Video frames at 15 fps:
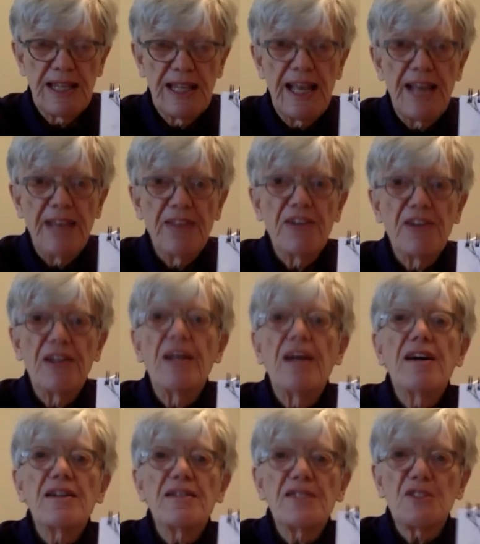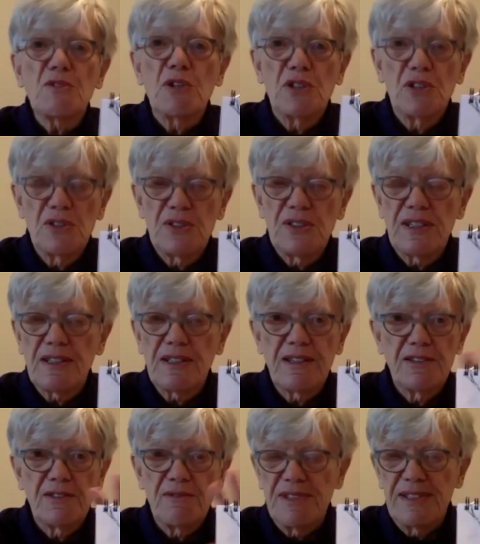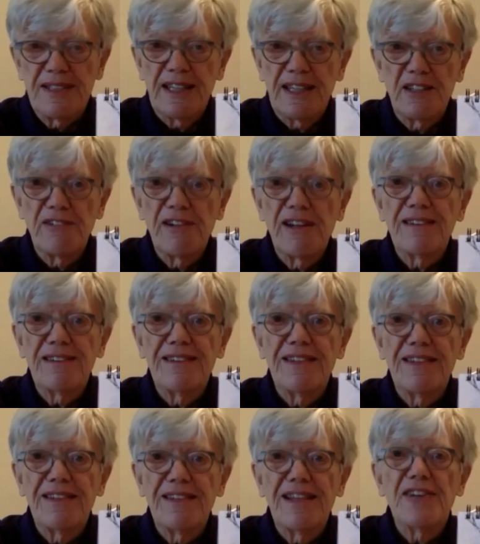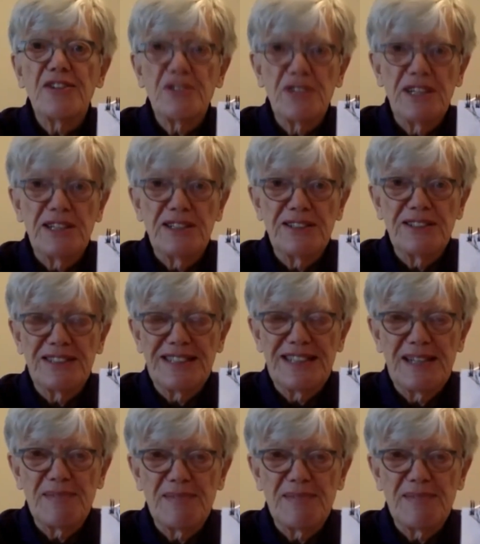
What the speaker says: And there are lots of squirrels that go zinging around in that tree all the time.